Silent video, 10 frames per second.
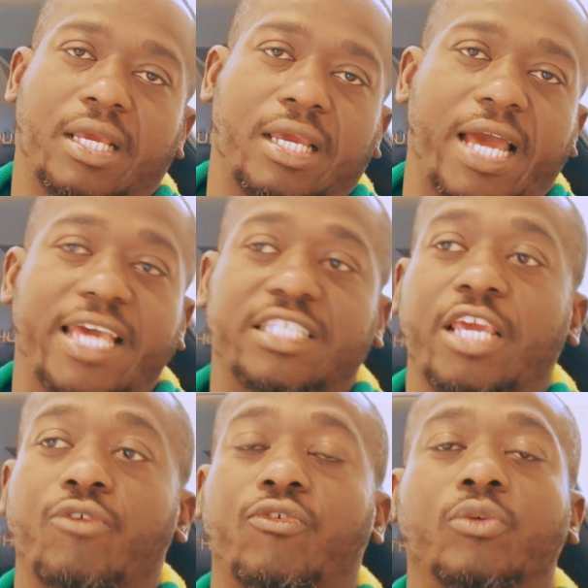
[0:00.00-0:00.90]
Guys,
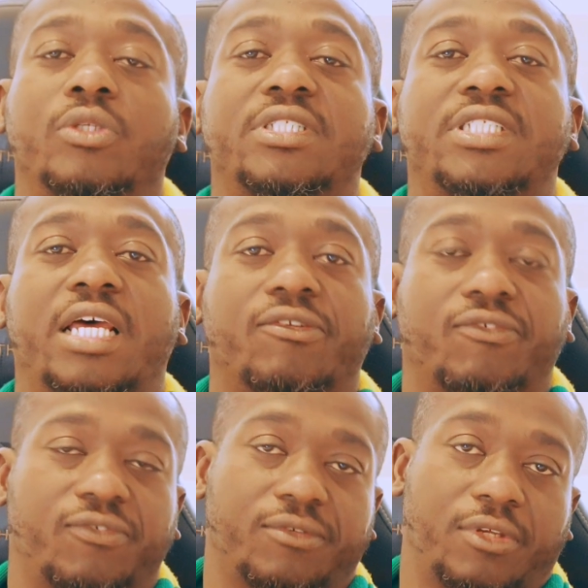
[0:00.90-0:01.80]
it wrote
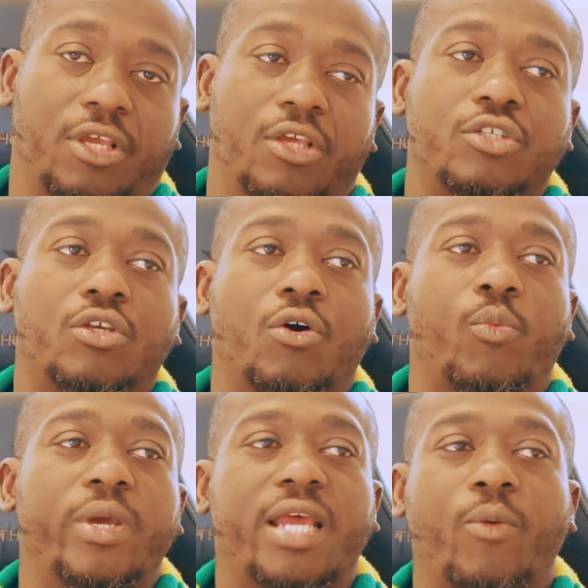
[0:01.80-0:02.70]
itself. So
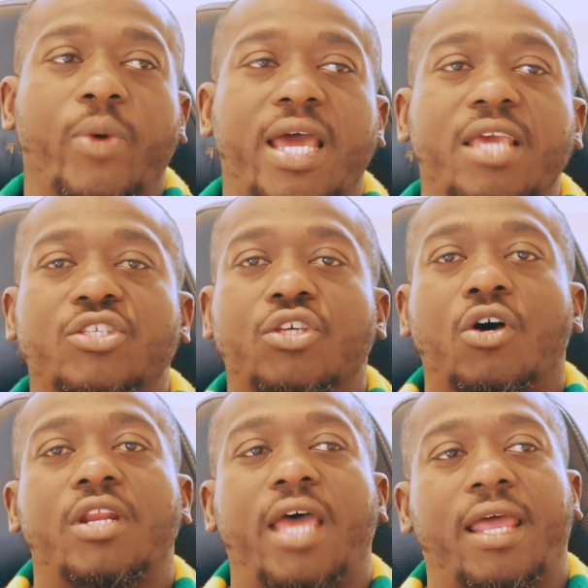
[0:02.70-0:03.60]
when I
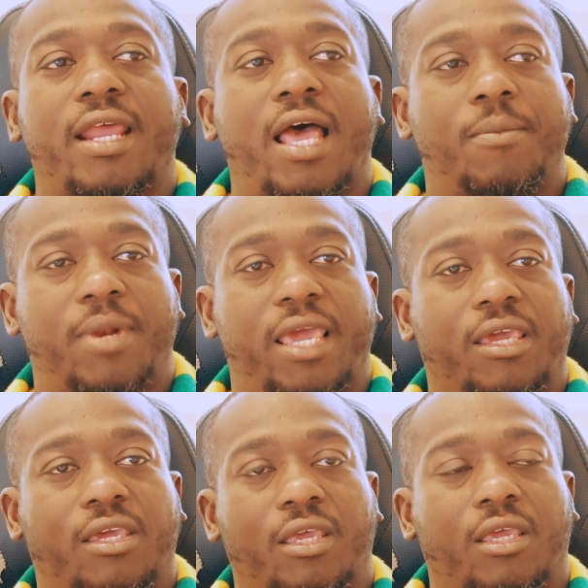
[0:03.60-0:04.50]
saw that, I'm like,